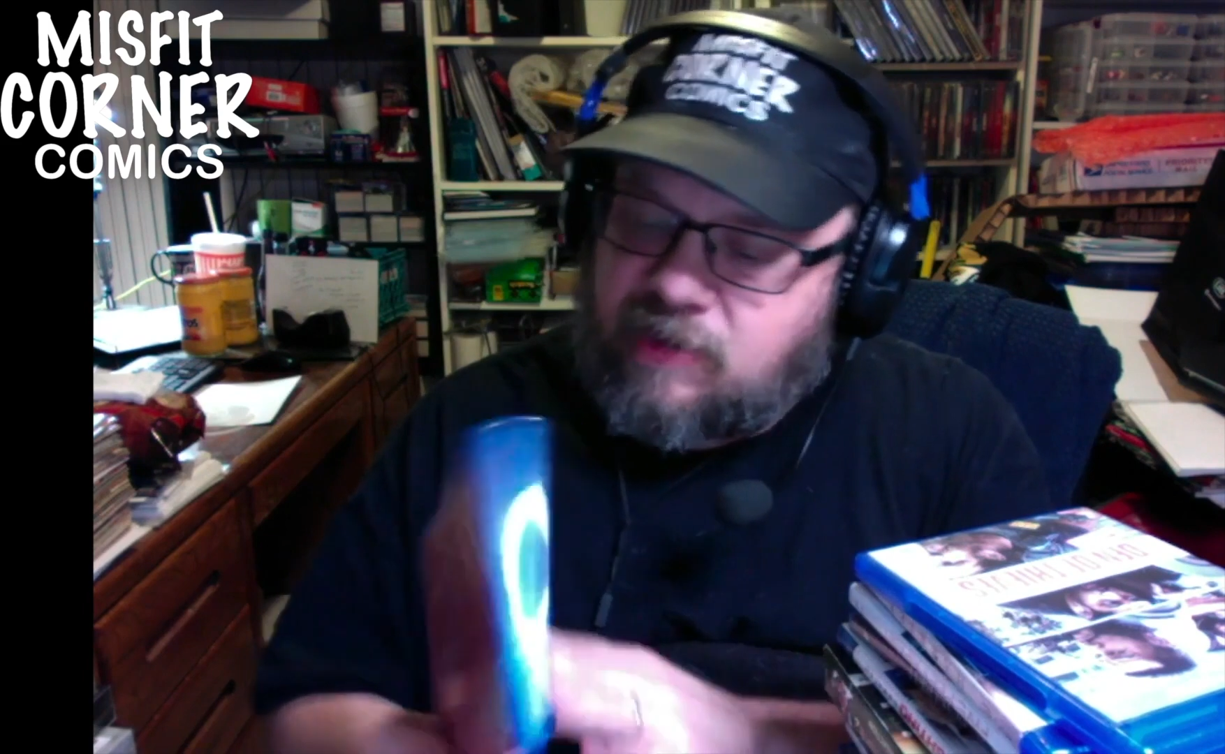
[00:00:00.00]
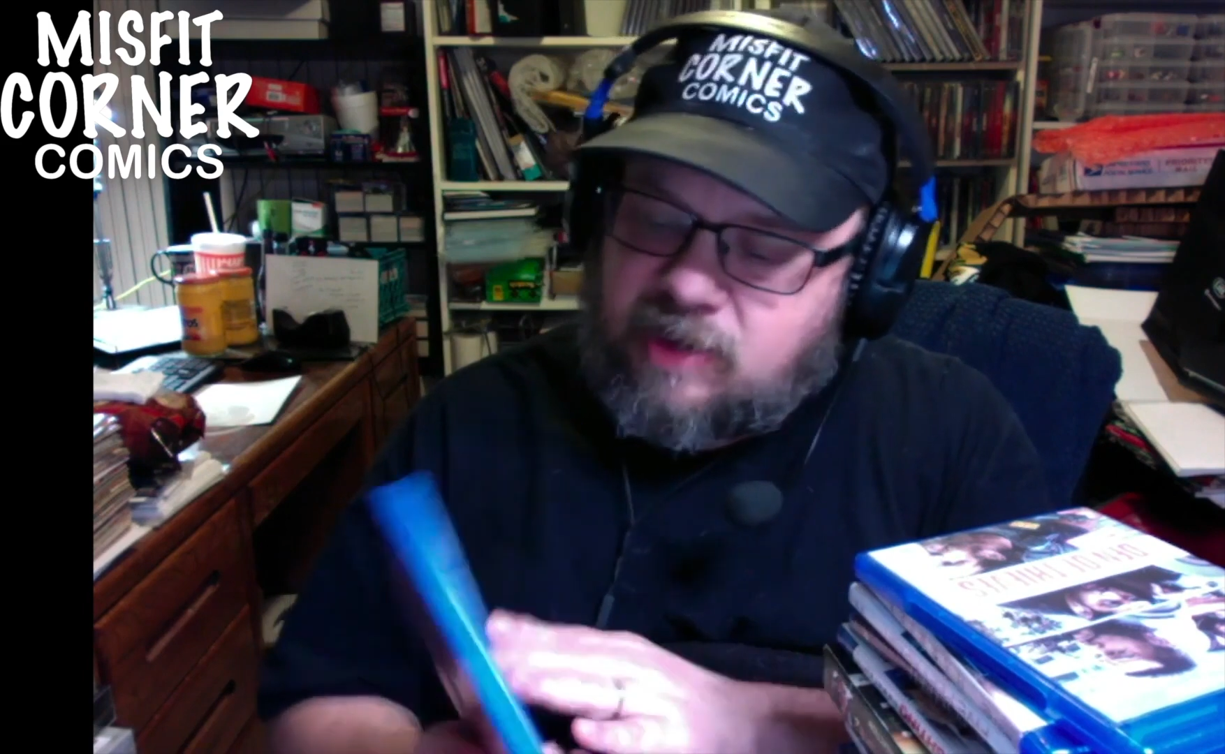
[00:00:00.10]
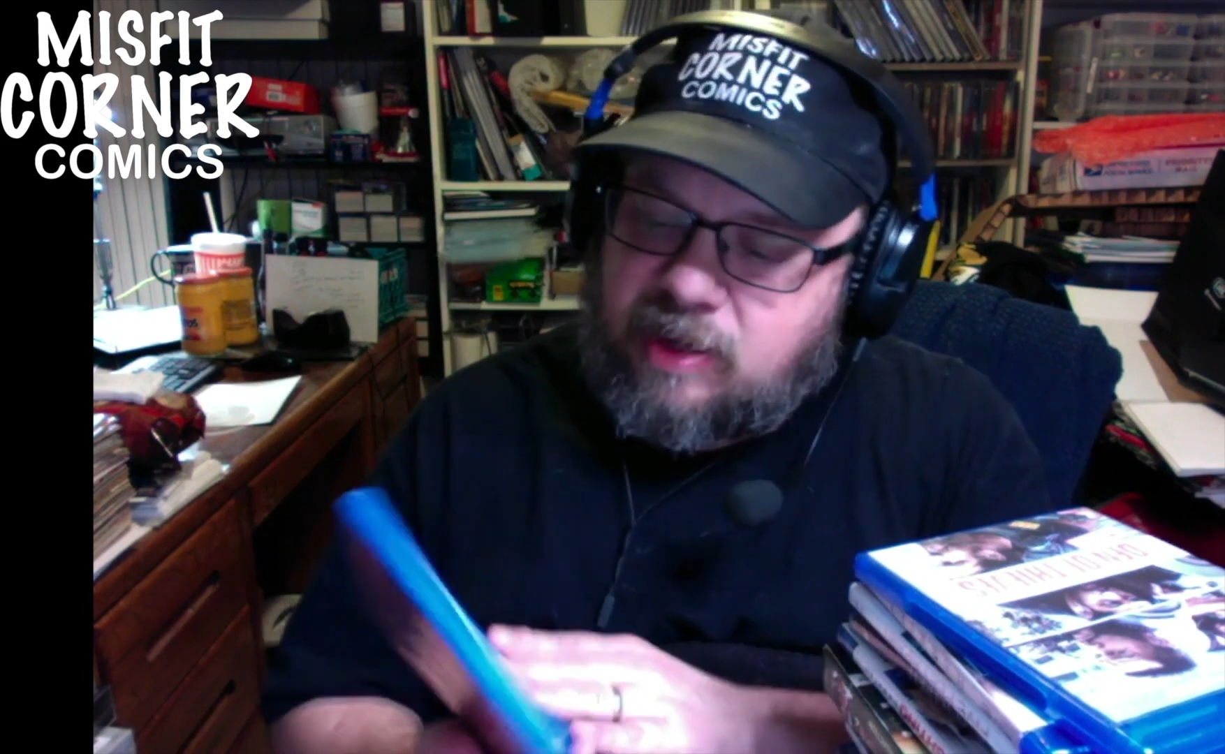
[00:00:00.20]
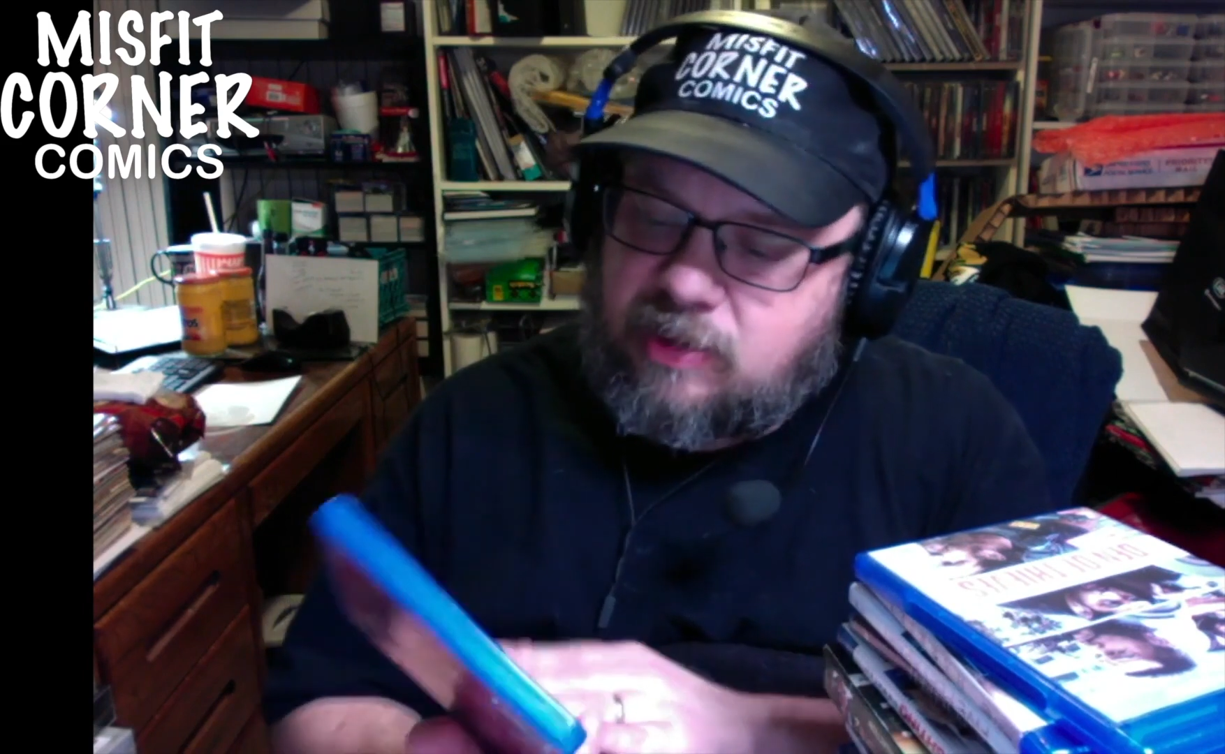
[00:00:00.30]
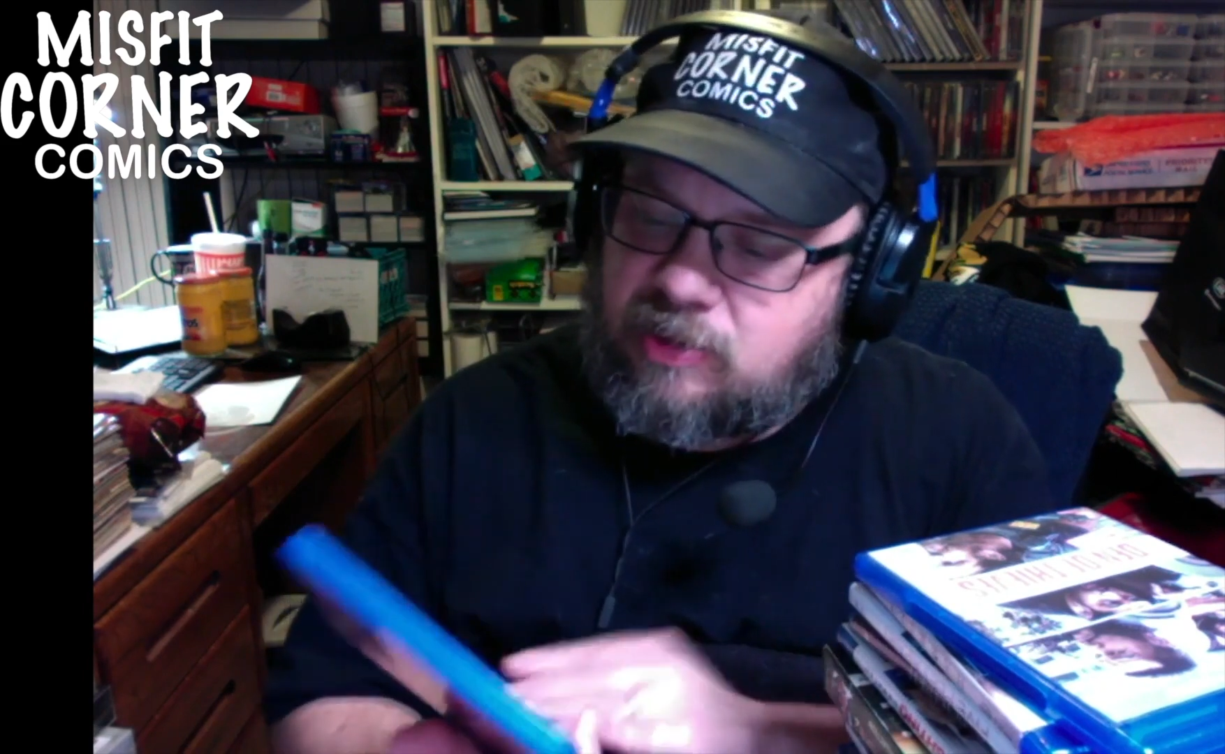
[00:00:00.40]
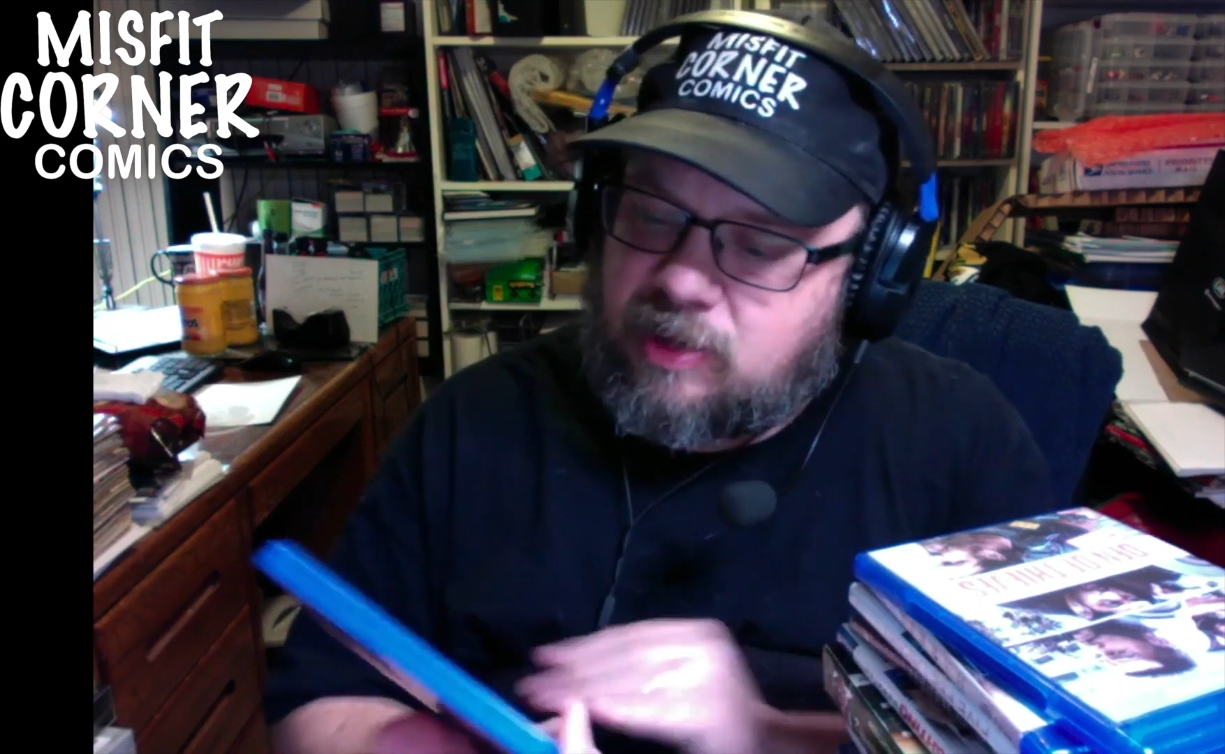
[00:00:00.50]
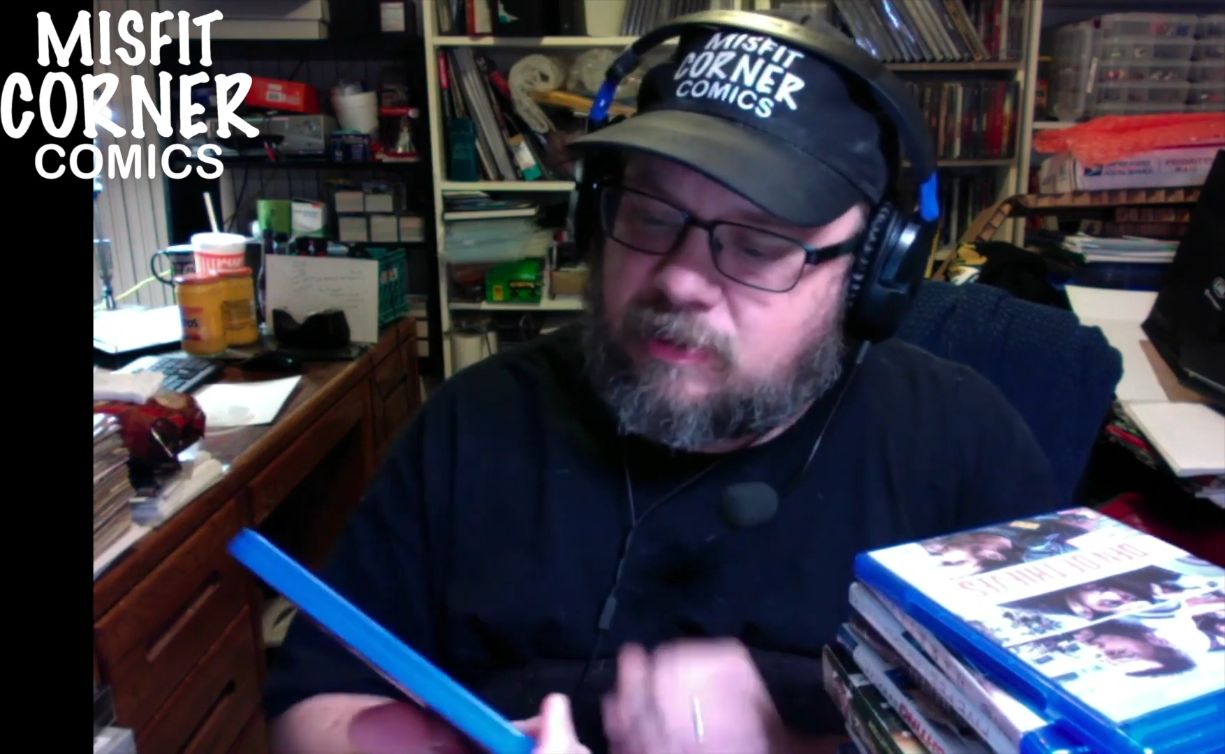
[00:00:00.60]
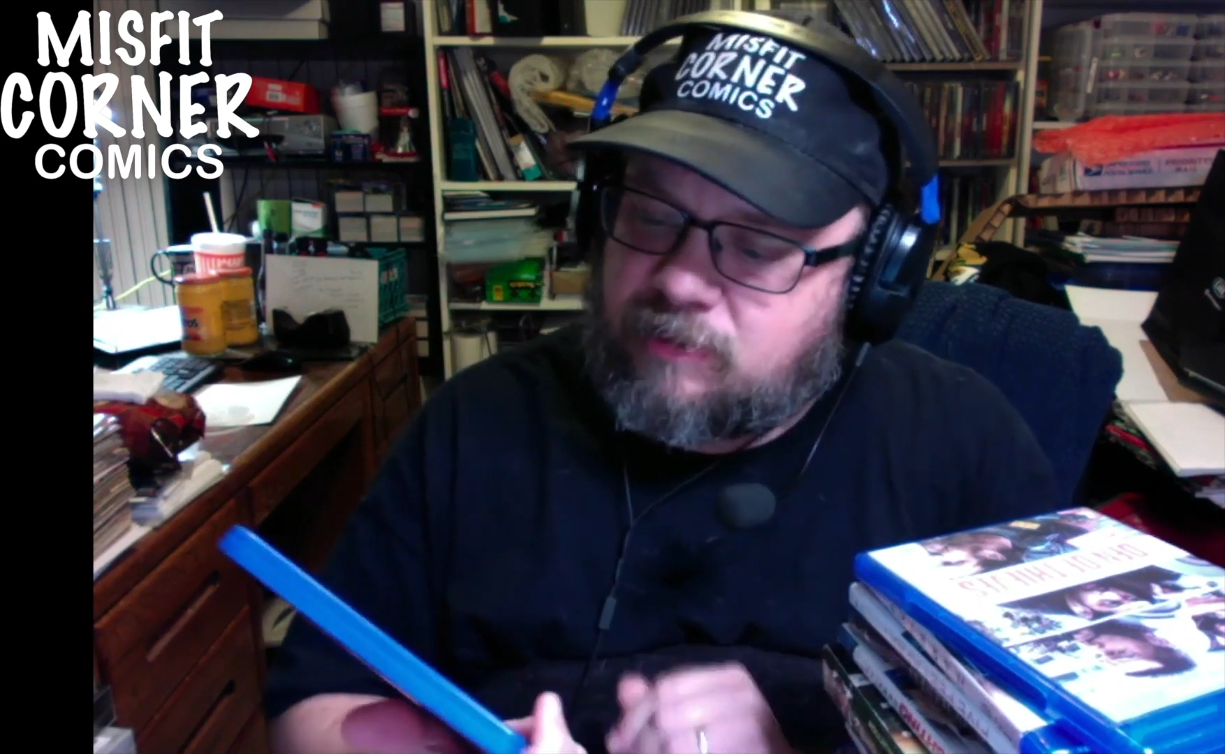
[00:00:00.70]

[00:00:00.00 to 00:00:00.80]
another double